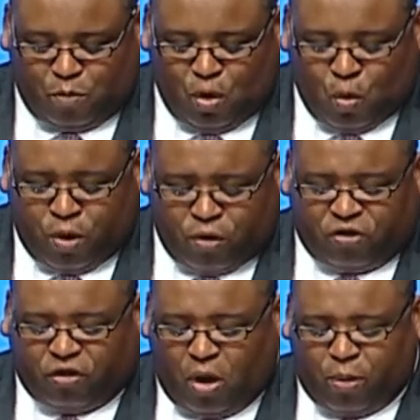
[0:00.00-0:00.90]
we are
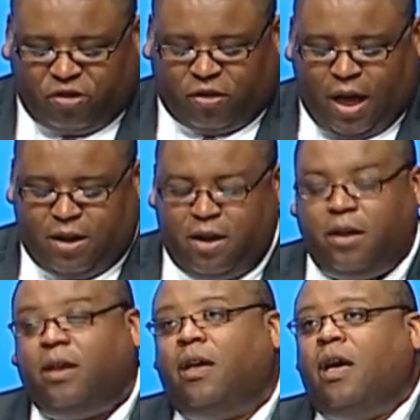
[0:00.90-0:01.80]
so excited
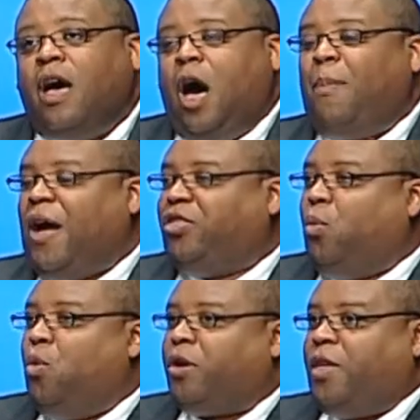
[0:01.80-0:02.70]
about the
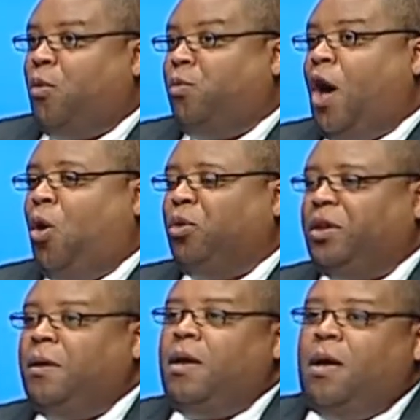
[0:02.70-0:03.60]
work that not
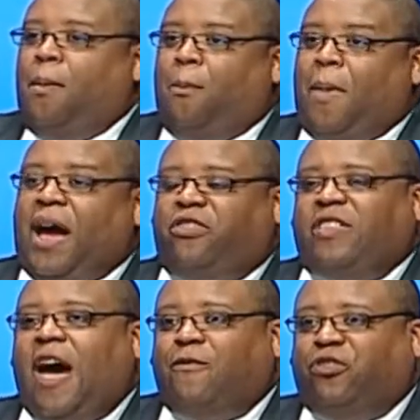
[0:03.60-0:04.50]
only my
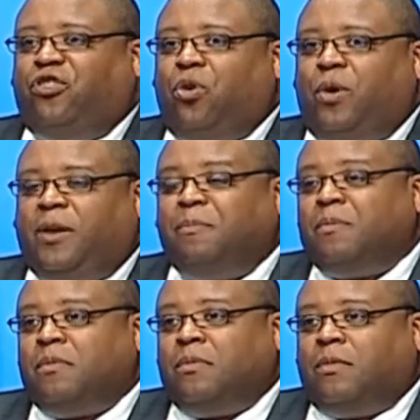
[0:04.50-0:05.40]
staff is doing
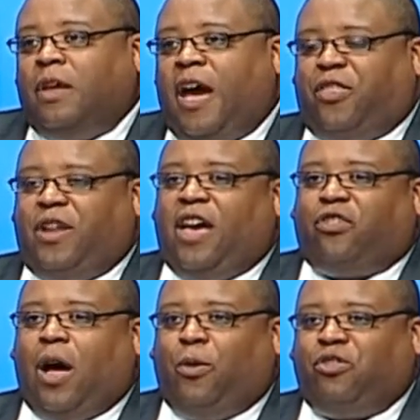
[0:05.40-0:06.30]
at the
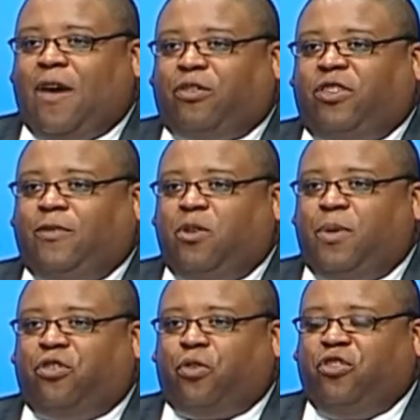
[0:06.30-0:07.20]
National Highway Traffic Safety
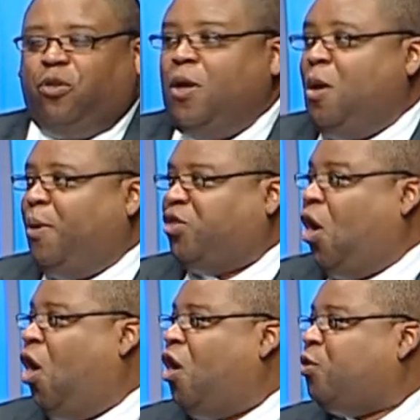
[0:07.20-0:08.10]
Administration, but the
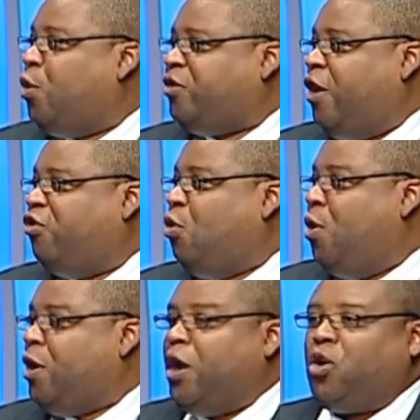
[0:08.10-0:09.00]
hard work that is
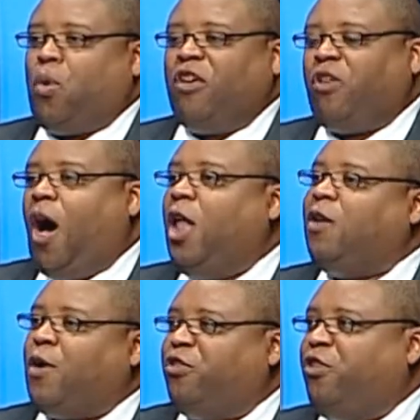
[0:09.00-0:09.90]
going on across all
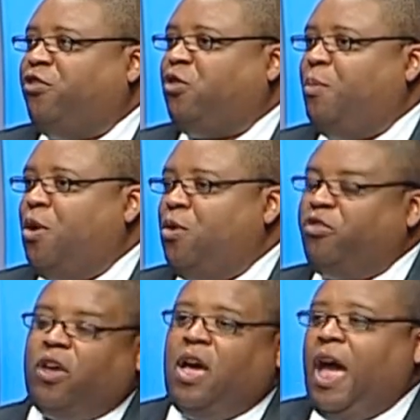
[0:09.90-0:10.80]
of our sister
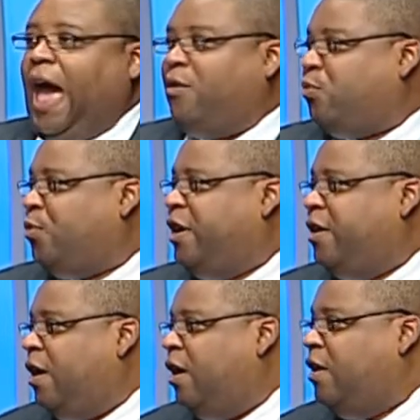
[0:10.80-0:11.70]
modes, at
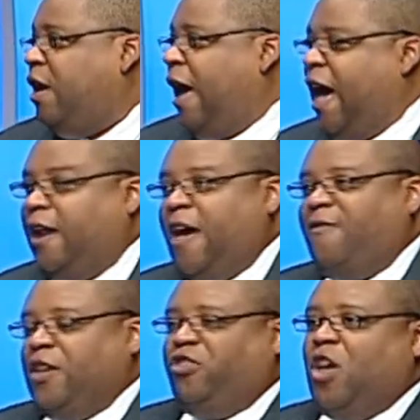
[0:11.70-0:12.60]
RETA, at
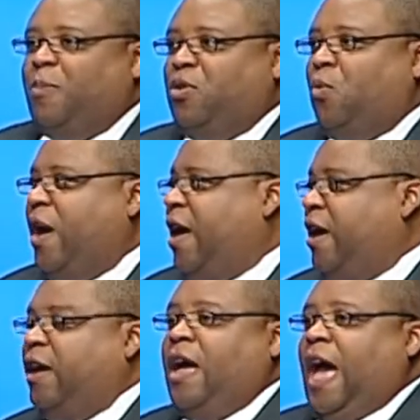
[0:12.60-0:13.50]

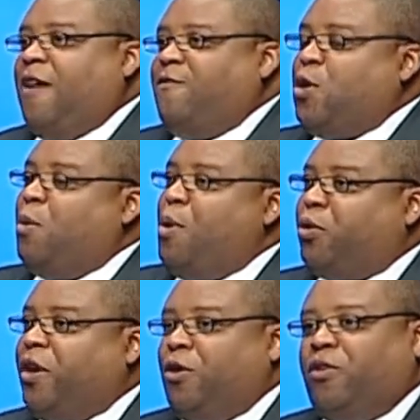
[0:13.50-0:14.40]
FHWA, at Federal
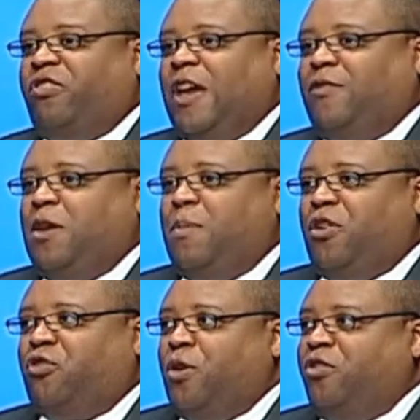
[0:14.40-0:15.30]
Motor Carrier Safety
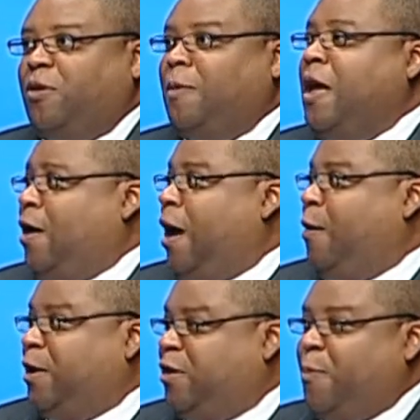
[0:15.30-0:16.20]
Administration,
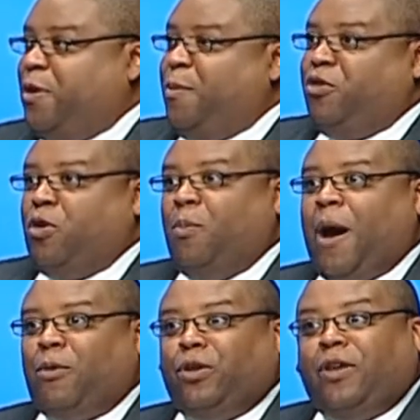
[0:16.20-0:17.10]
at Deputy Administrator
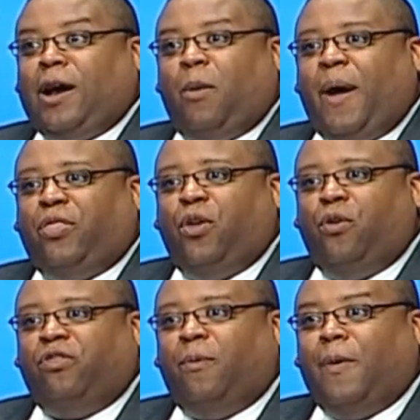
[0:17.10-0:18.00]
Bonwell to talk about
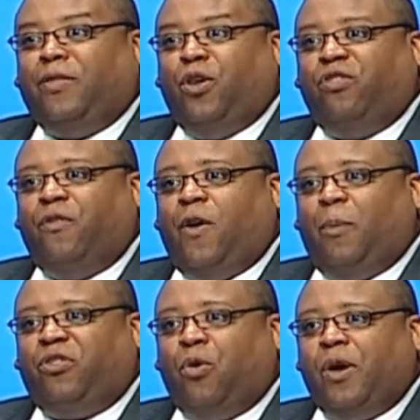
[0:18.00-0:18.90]
those
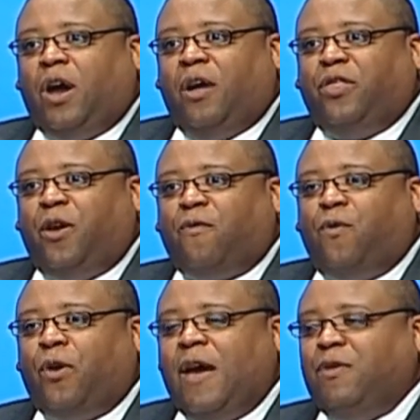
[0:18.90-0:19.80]
developments going on there
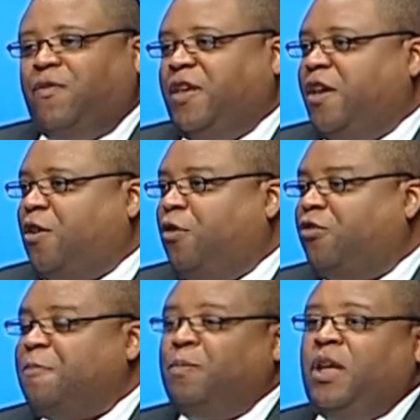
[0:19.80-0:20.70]
for heavy
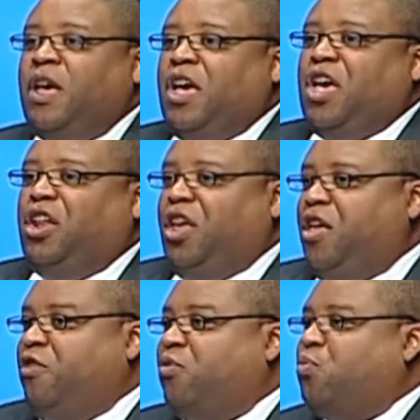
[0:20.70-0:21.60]
vehicles. It
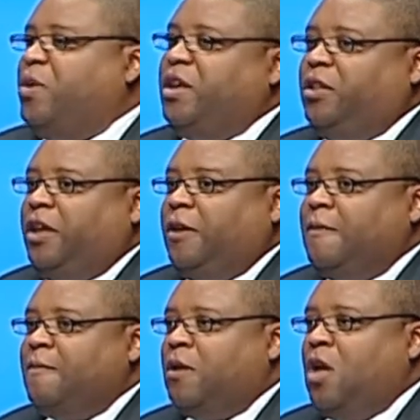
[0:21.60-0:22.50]
is really
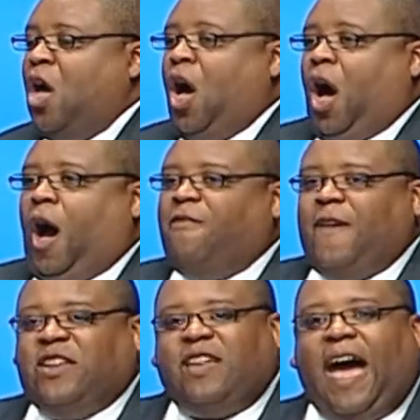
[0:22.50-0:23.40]
a
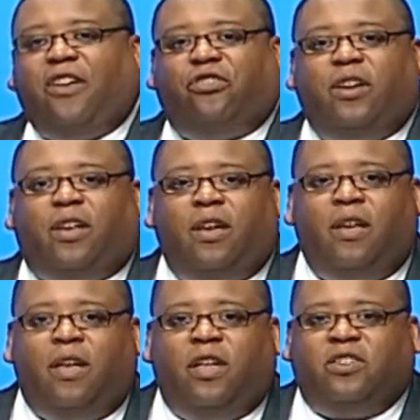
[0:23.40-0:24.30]
fantastic
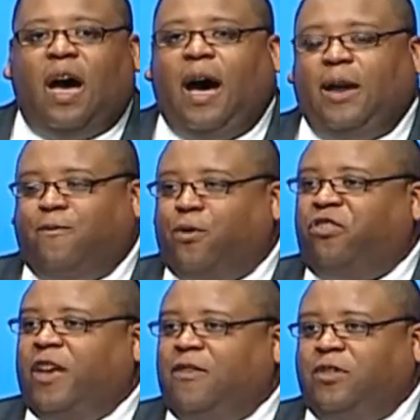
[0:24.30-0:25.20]
time for
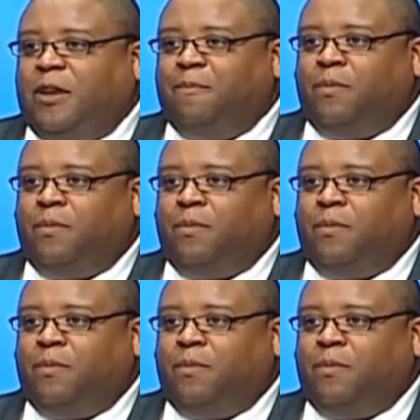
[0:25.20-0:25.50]
safety.